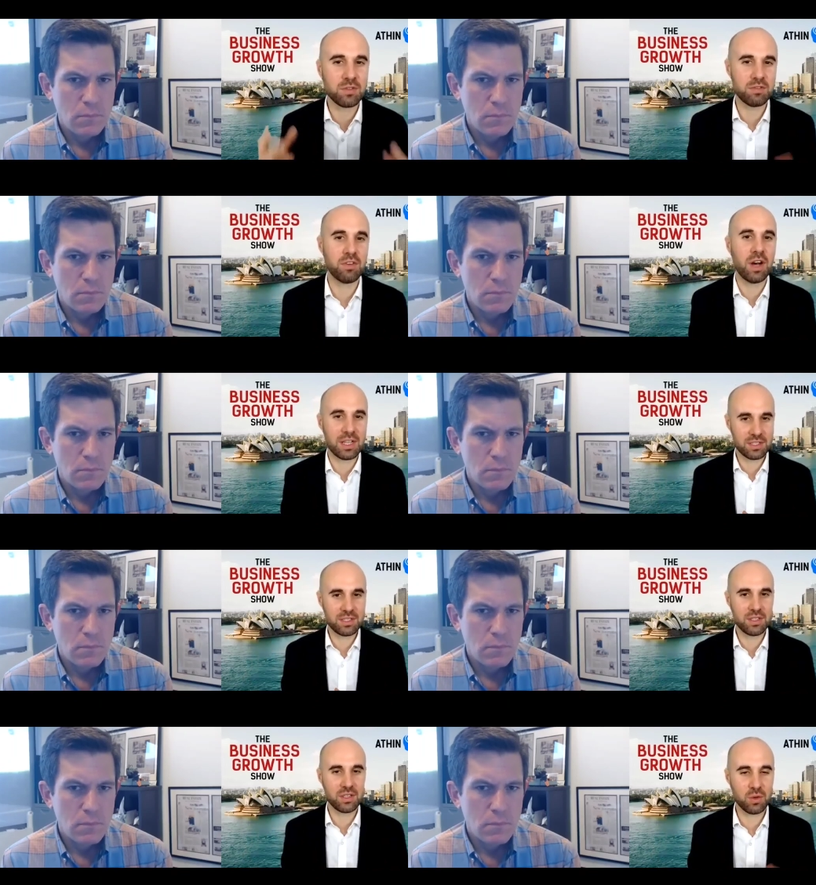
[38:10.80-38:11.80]
Speaker 1: of
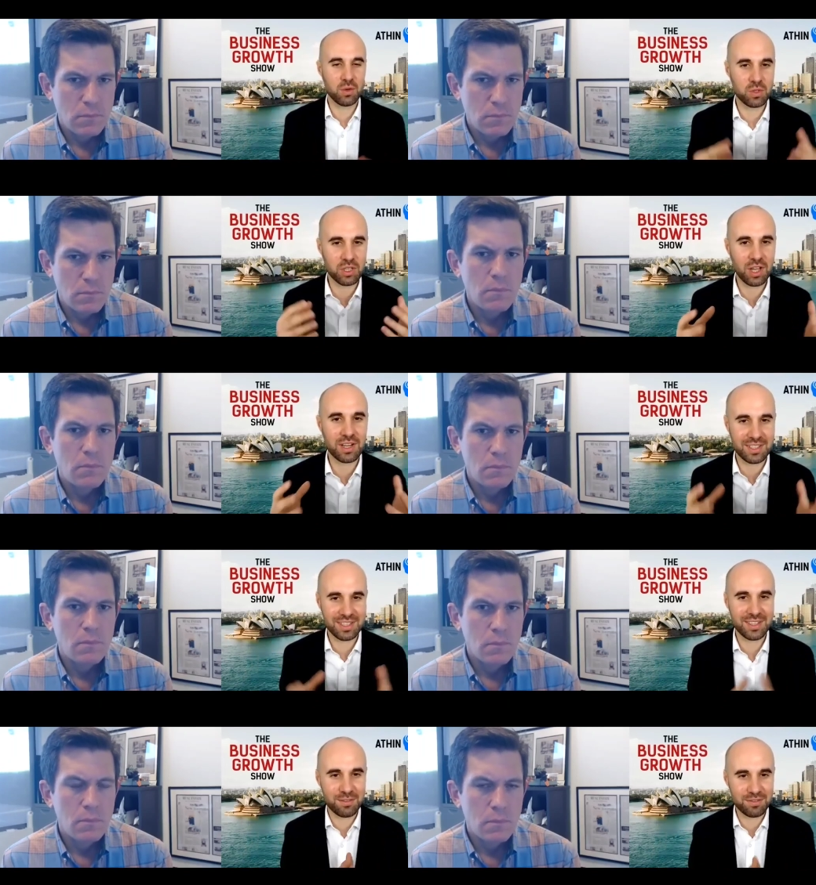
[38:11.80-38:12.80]
advice you know would you like
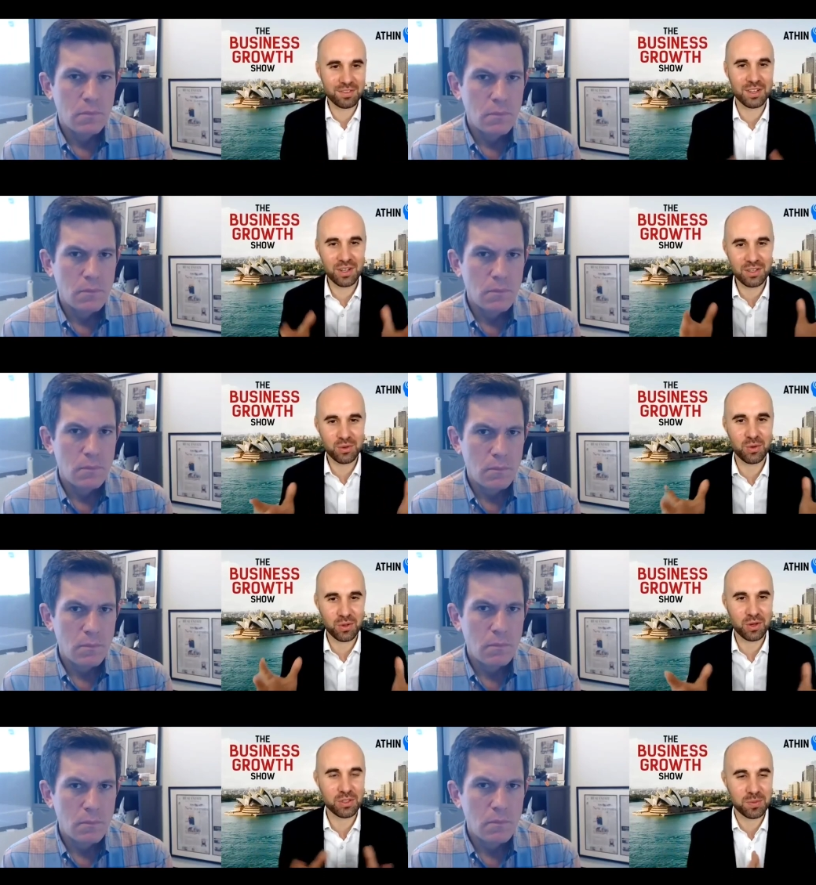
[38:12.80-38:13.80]
to give you know to
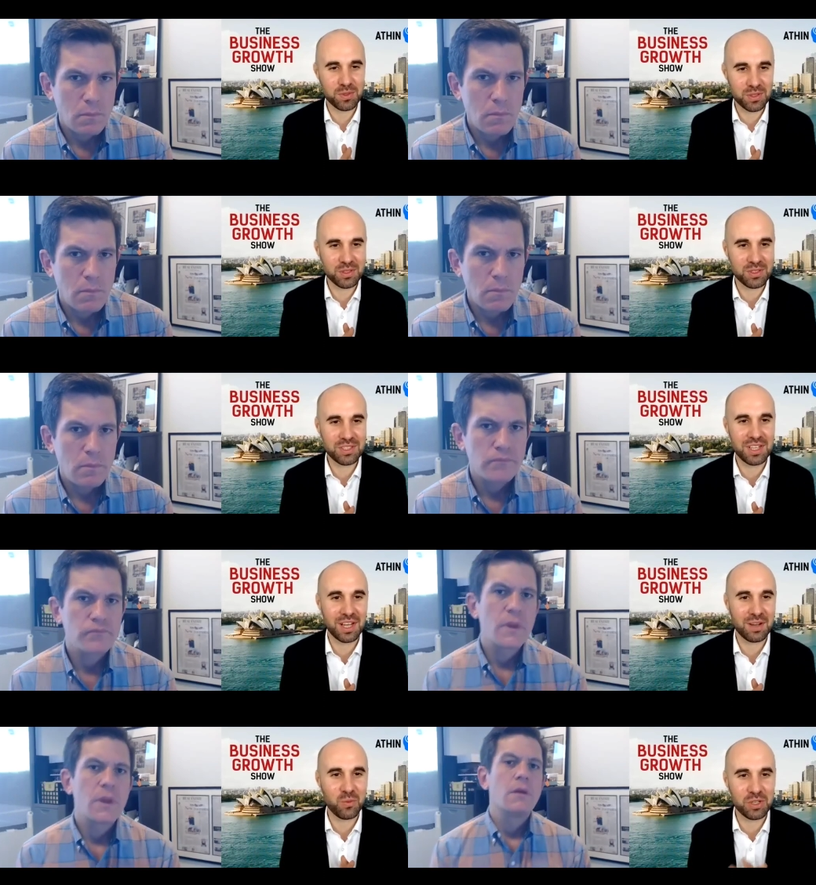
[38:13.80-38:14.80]
all the entrepreneurs
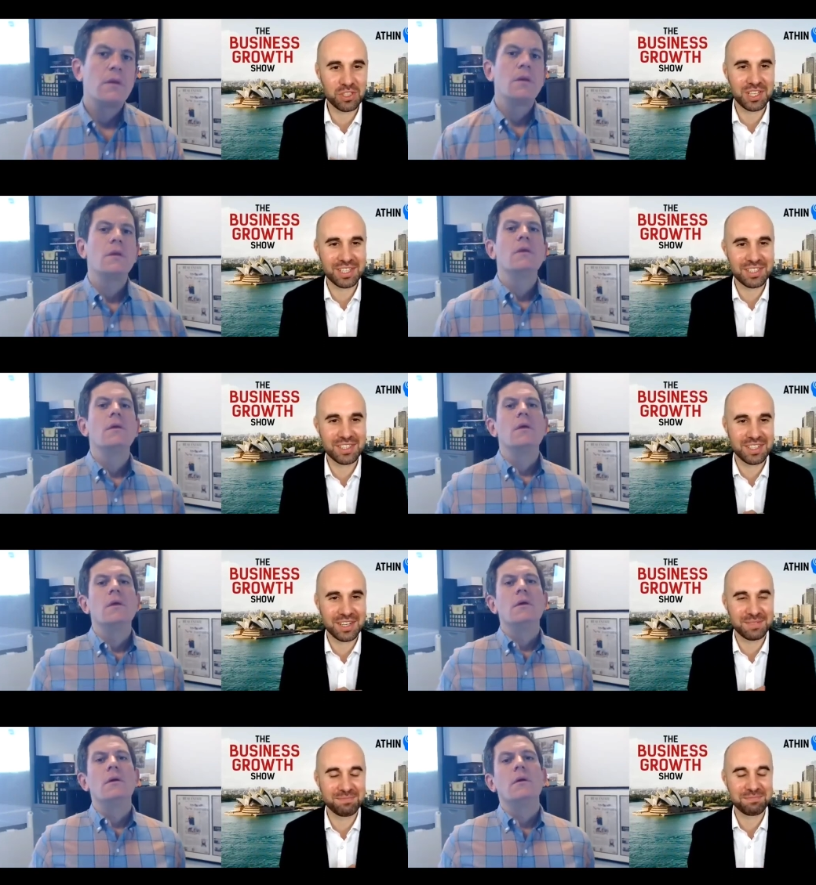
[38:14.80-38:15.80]
um, watching and
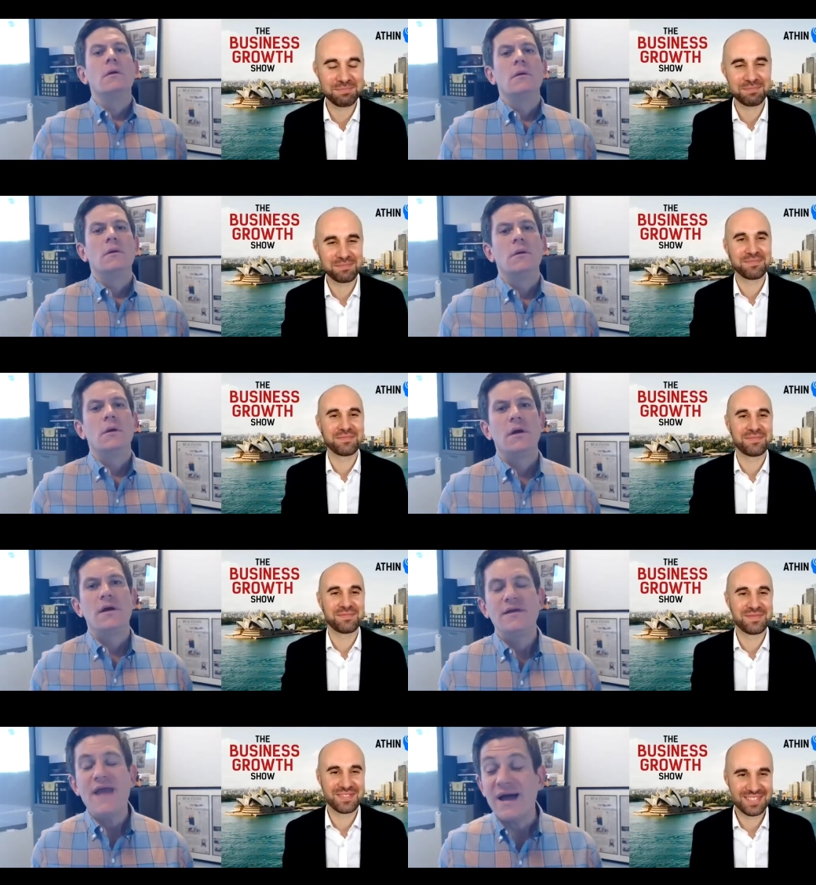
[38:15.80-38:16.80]
listening today?
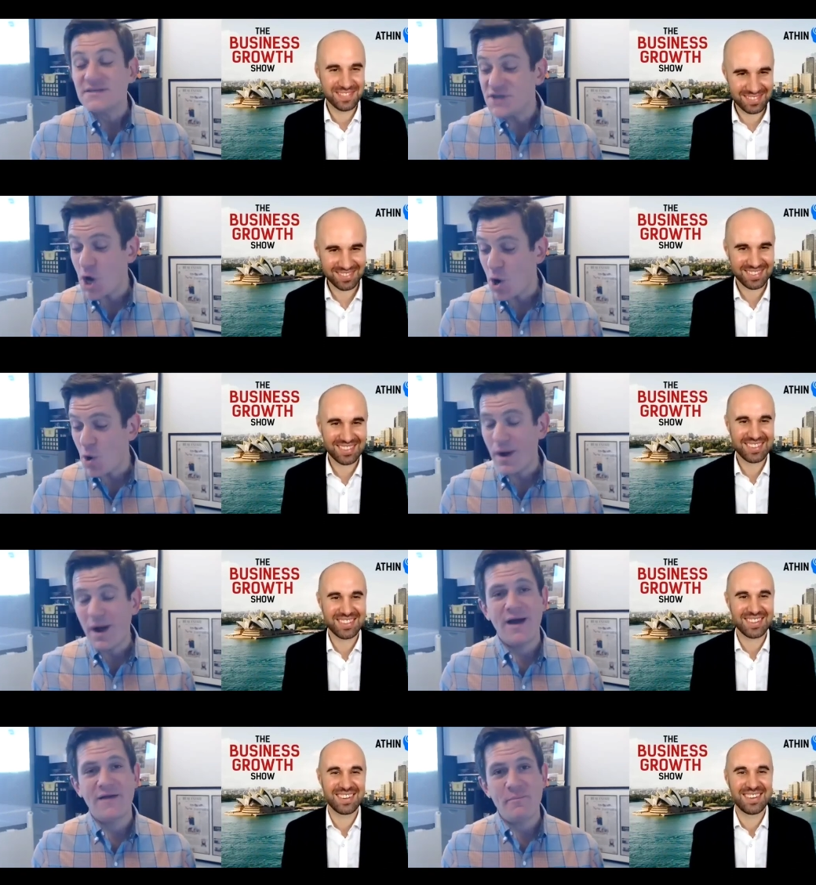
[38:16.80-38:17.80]
Speaker 2: Yeah. So
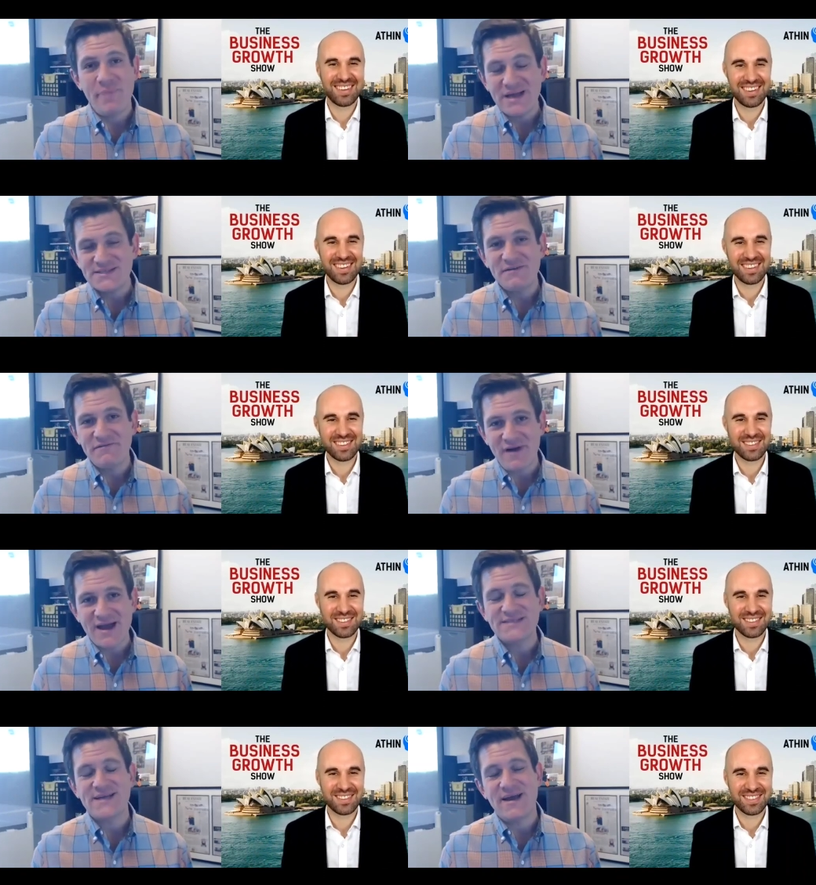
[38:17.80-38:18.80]
uh, the best
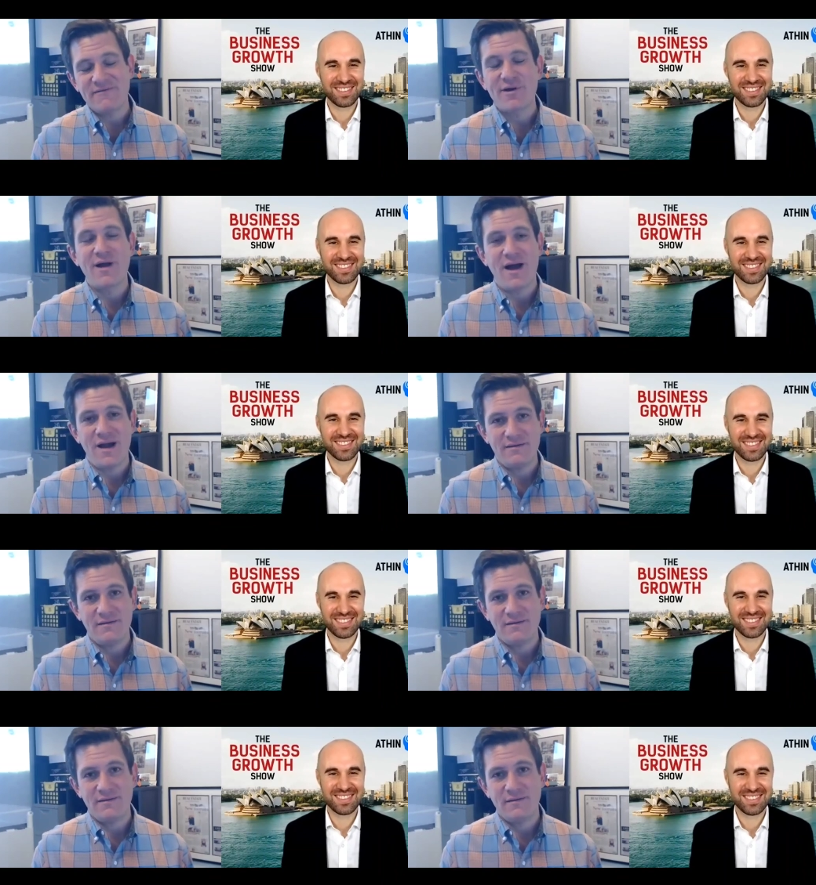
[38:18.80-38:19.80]
advice I ever
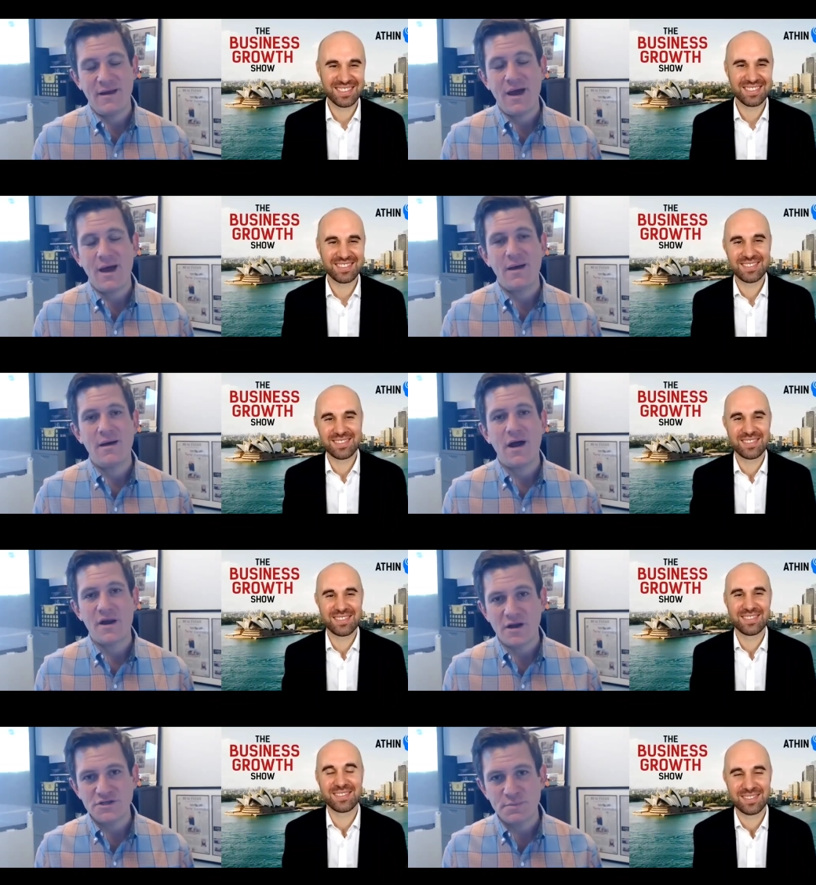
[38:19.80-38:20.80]
got uh,
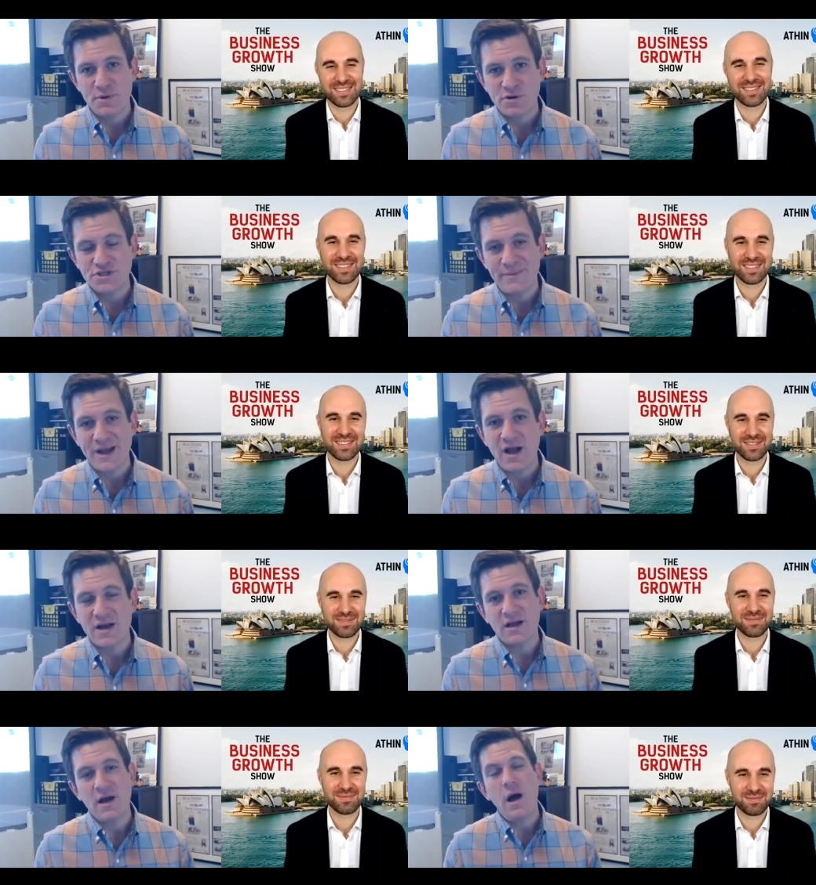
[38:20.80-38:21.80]
on entrepreneurship I
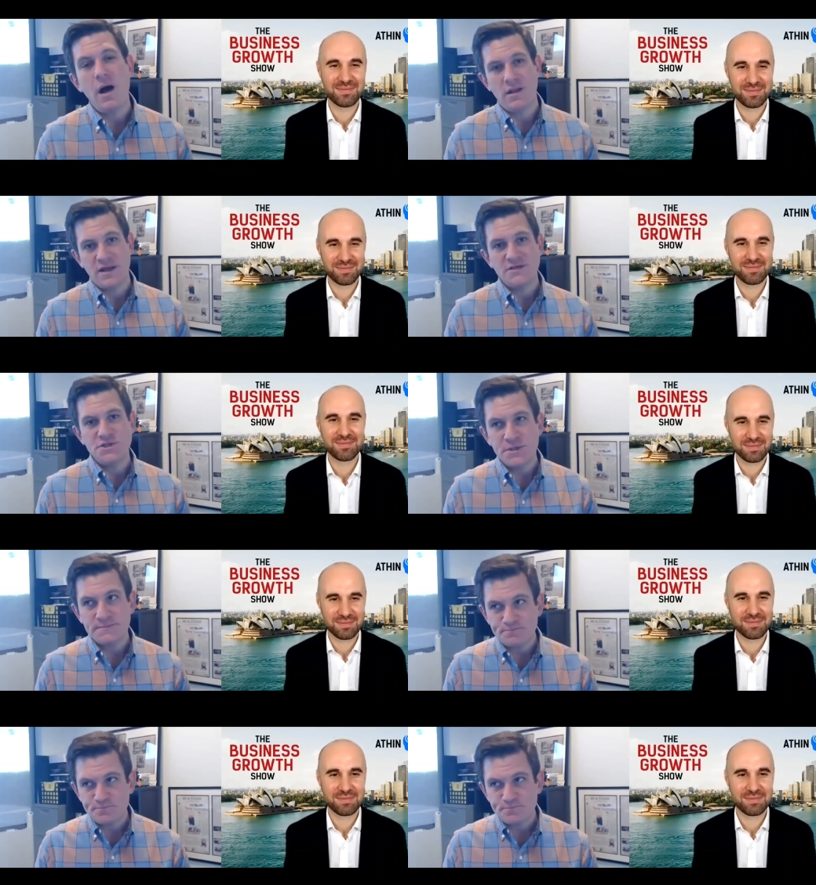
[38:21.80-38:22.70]
got in college,